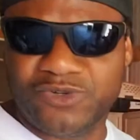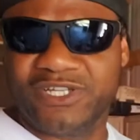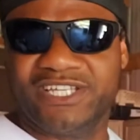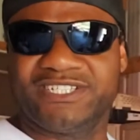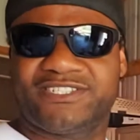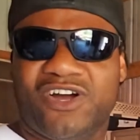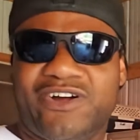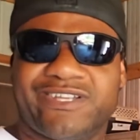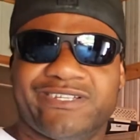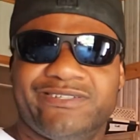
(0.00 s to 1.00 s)
to get
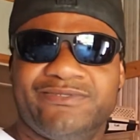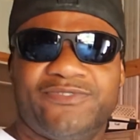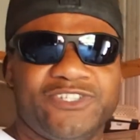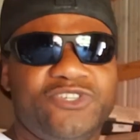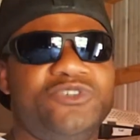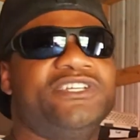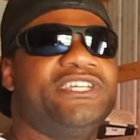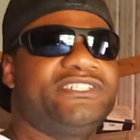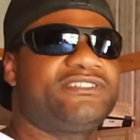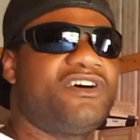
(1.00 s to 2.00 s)
started. For you to
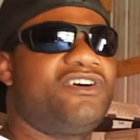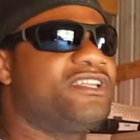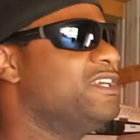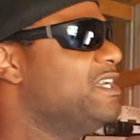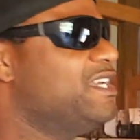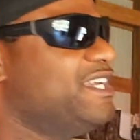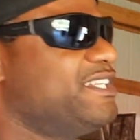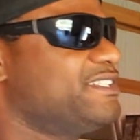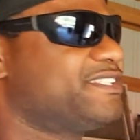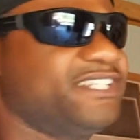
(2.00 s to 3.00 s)
get started, it
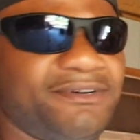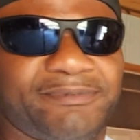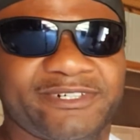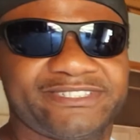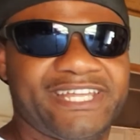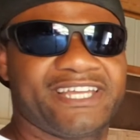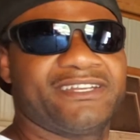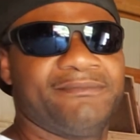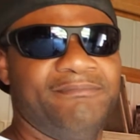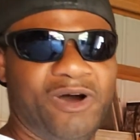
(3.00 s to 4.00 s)
is as simple as taking
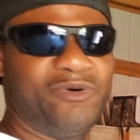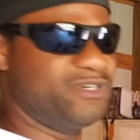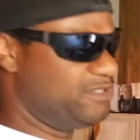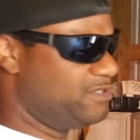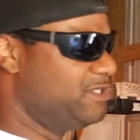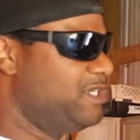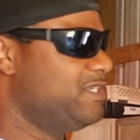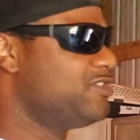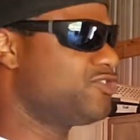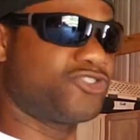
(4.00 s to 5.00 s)
a mower,
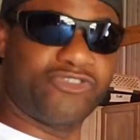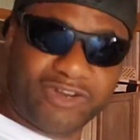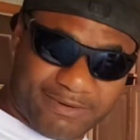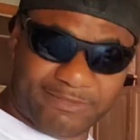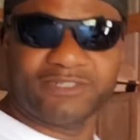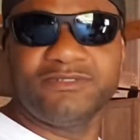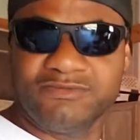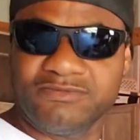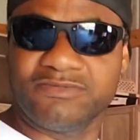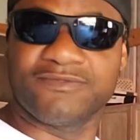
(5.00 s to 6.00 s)
trimmer,
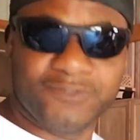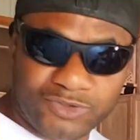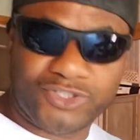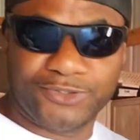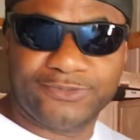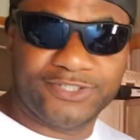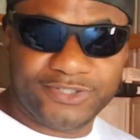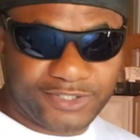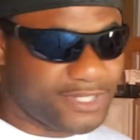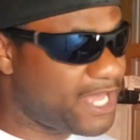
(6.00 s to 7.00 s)
if you choose to
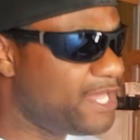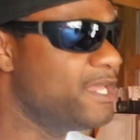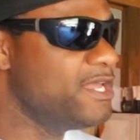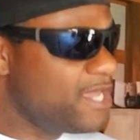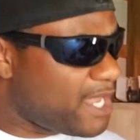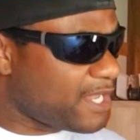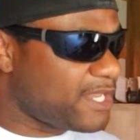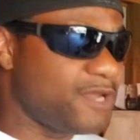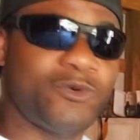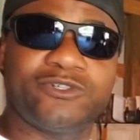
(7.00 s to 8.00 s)
do that, and
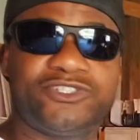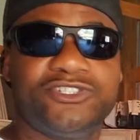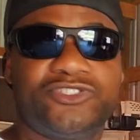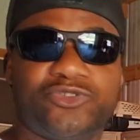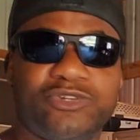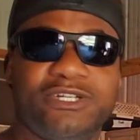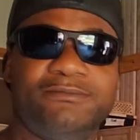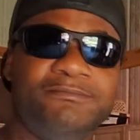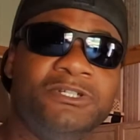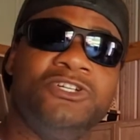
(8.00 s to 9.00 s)
they want you to
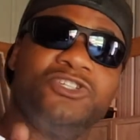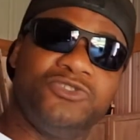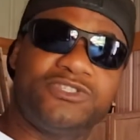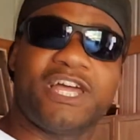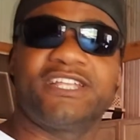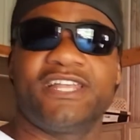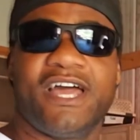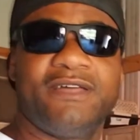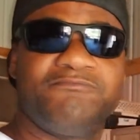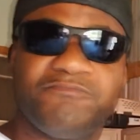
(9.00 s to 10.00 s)
trim, you take
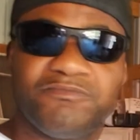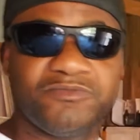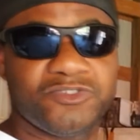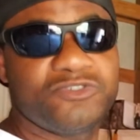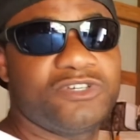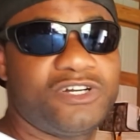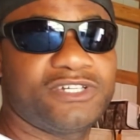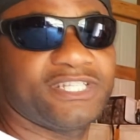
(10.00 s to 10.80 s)
that, you can go get